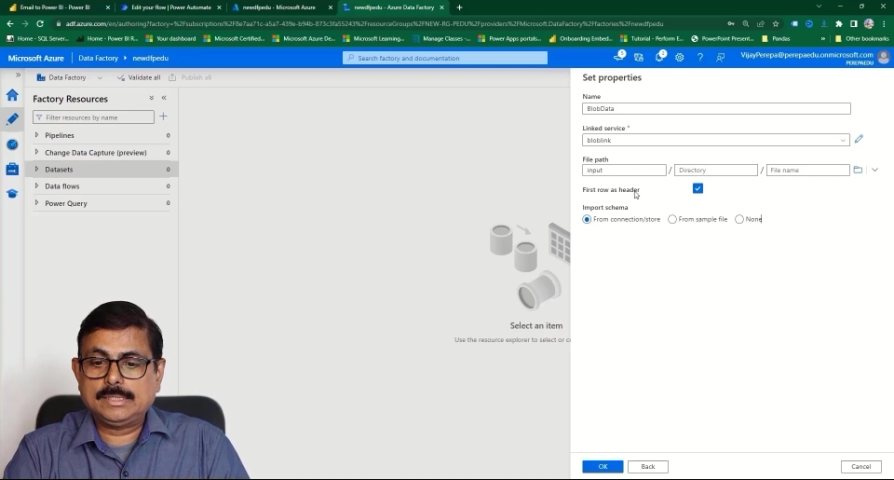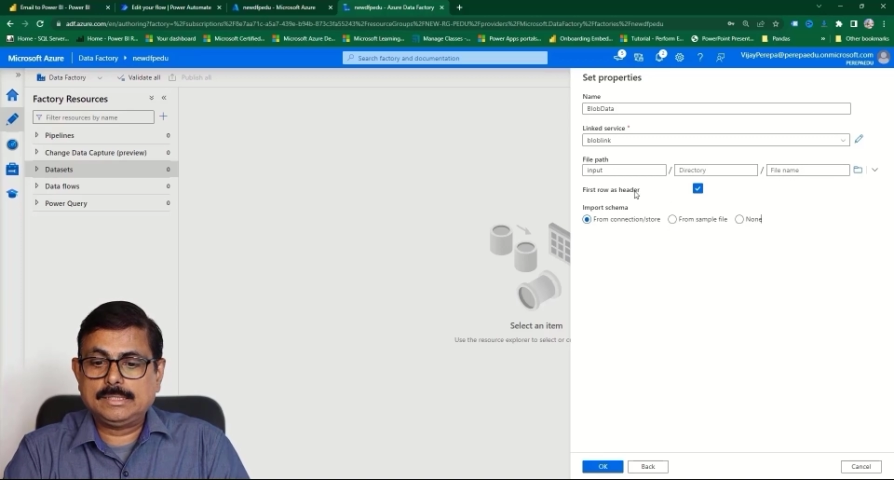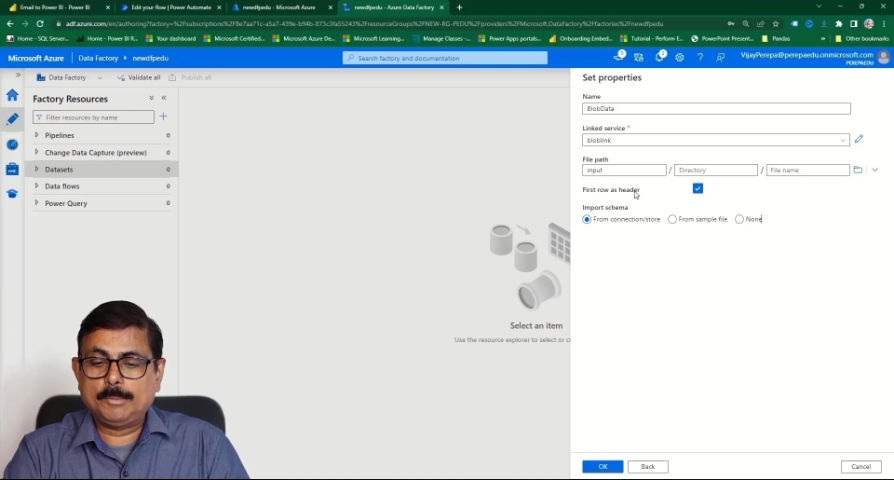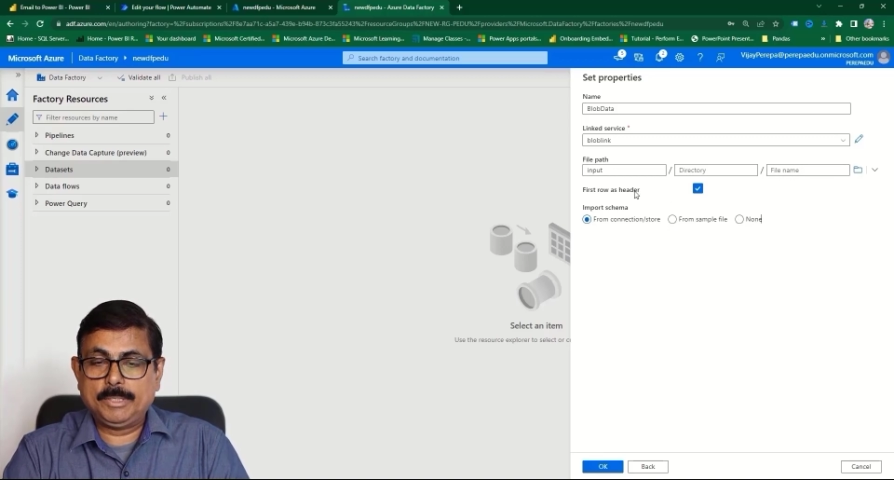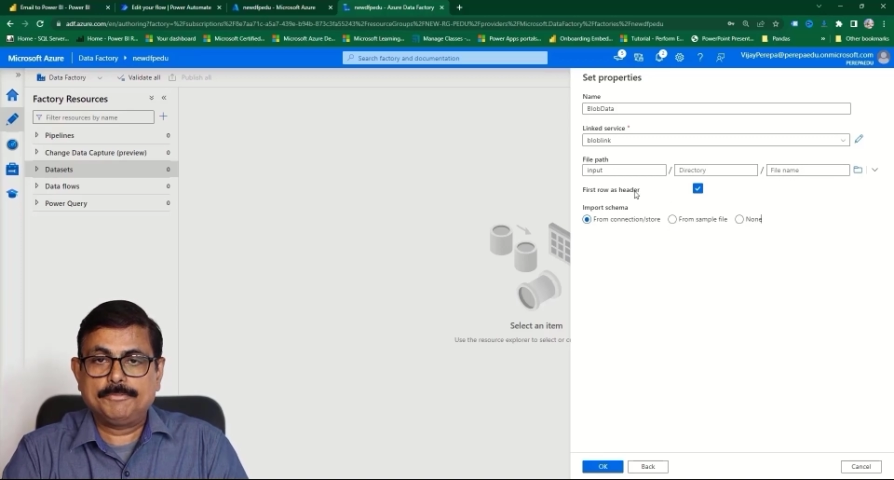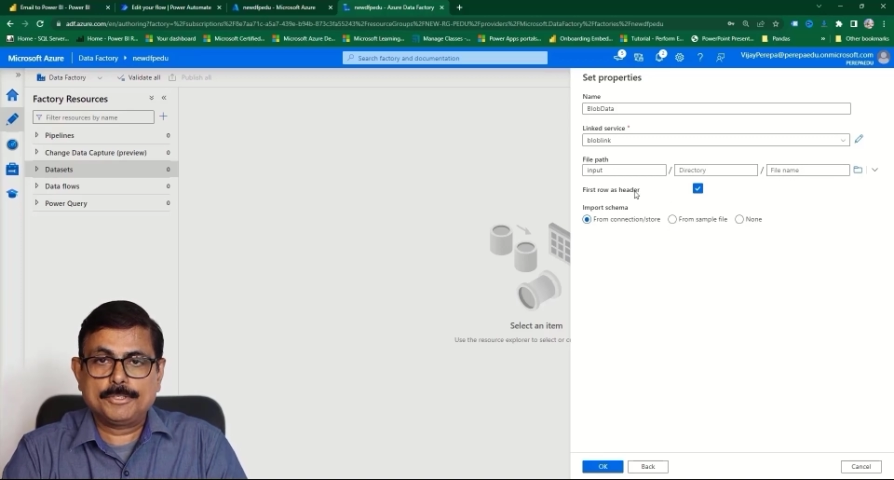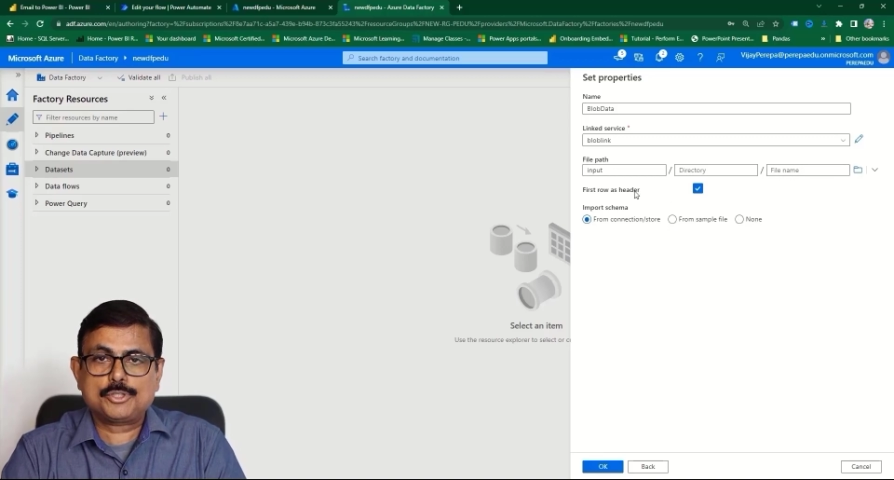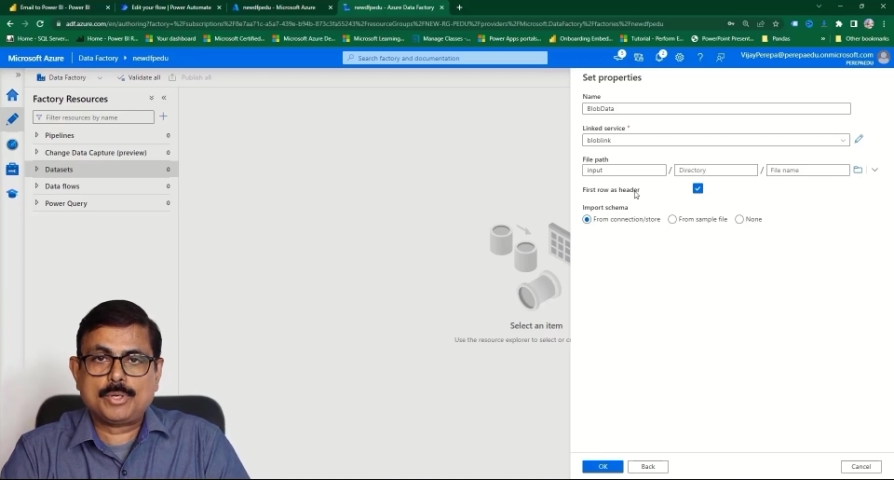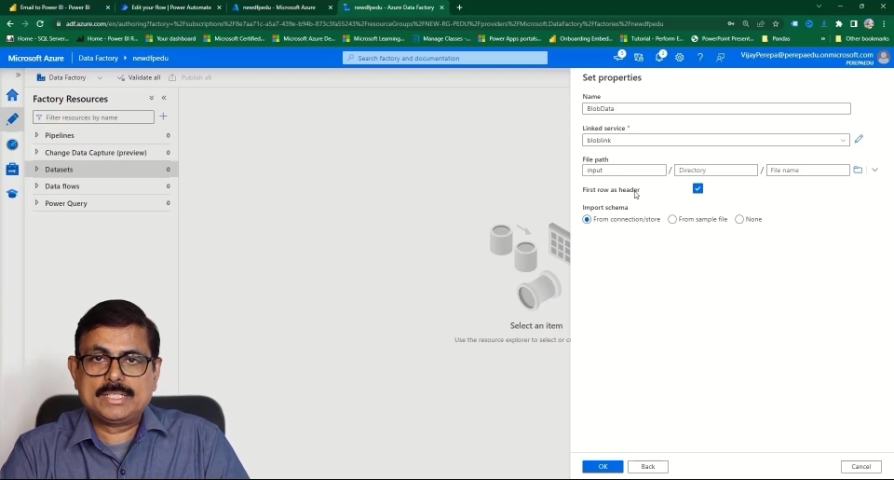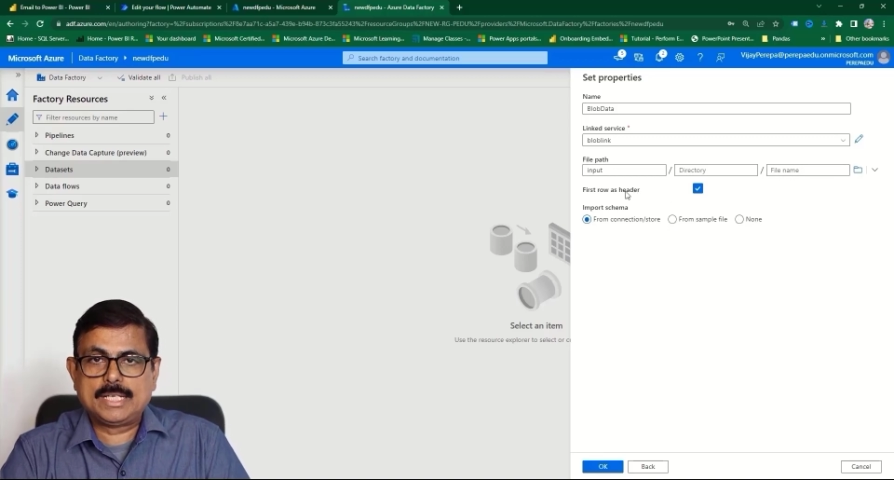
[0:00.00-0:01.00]

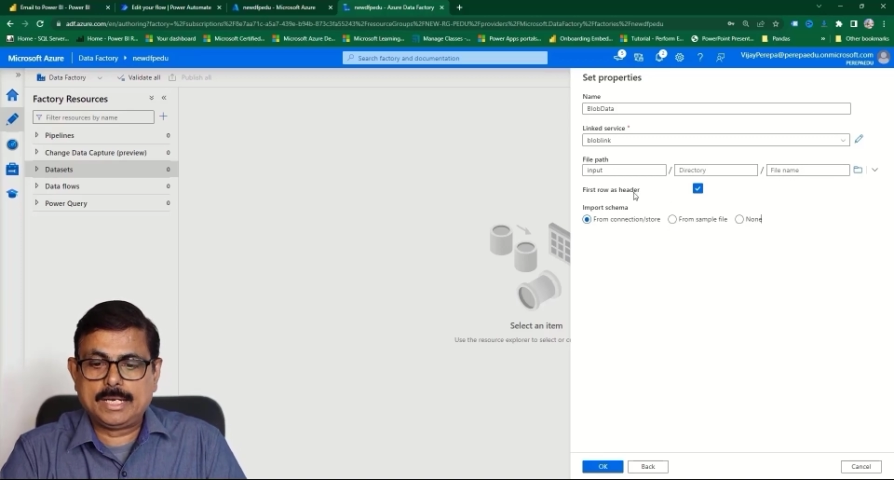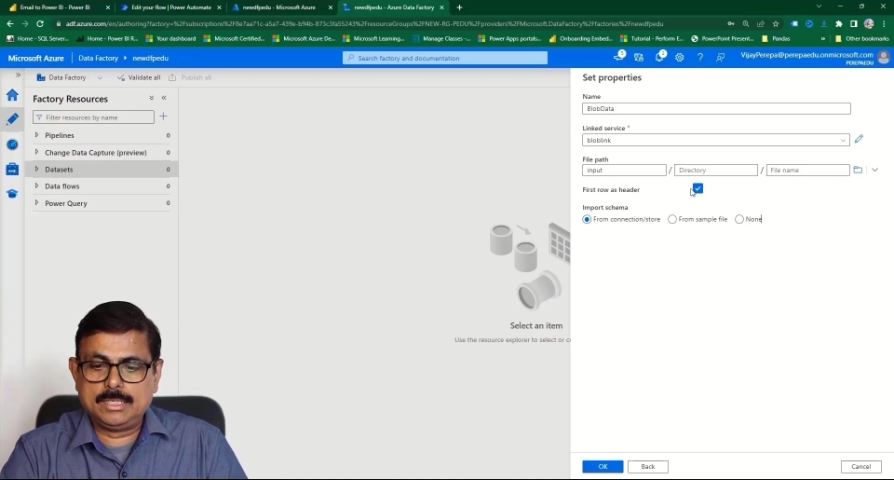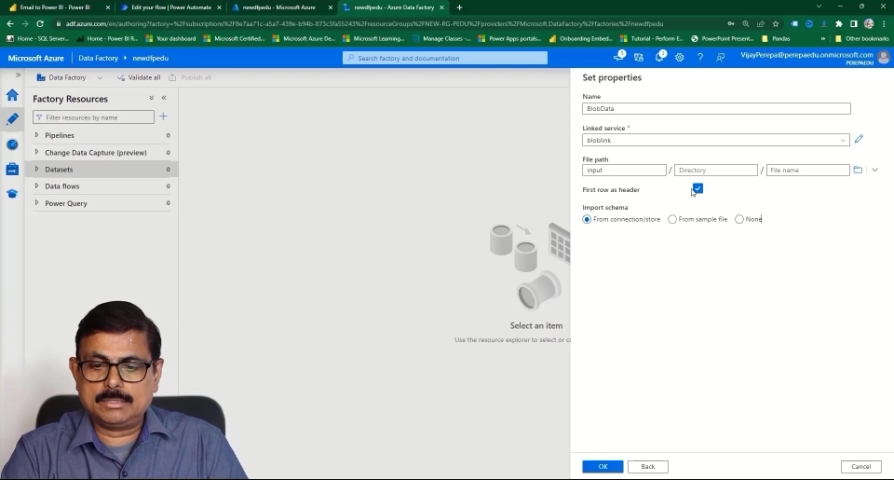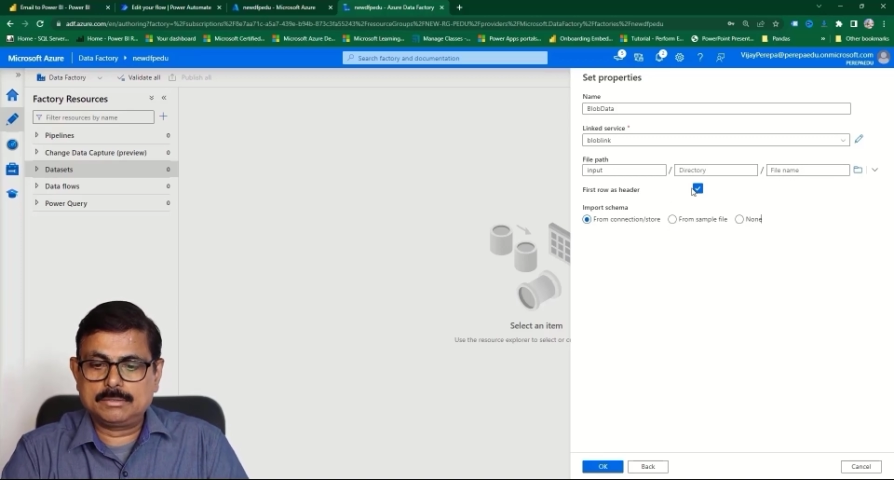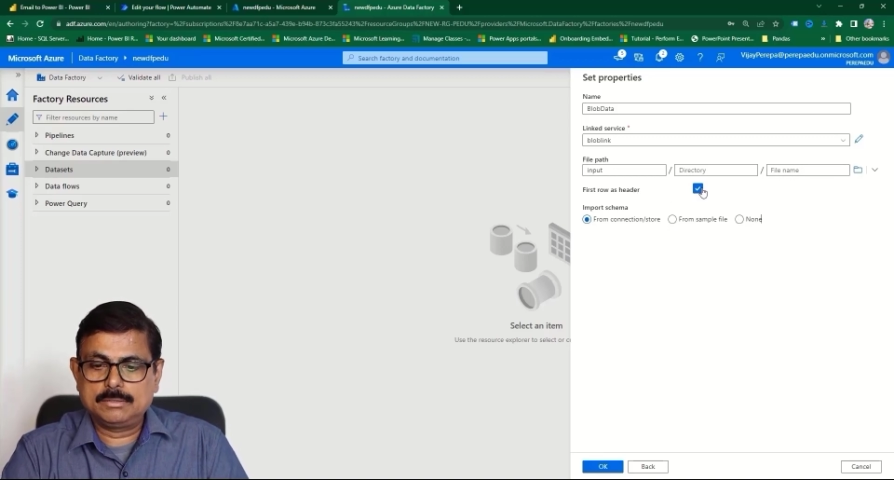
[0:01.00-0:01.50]
a header